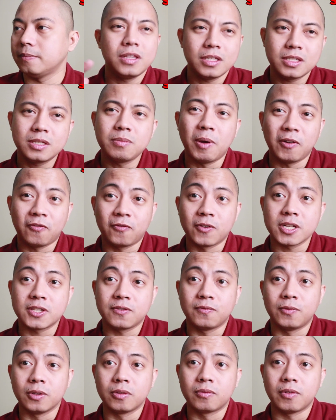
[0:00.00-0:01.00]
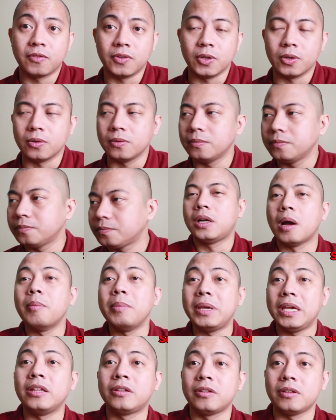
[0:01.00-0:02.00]
This is my first full review.
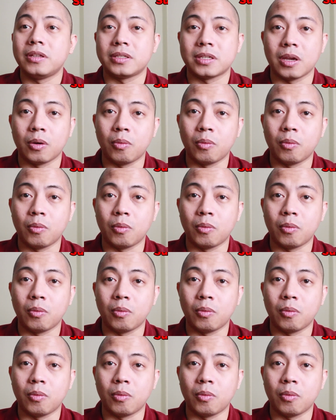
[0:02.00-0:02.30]
Coming into this,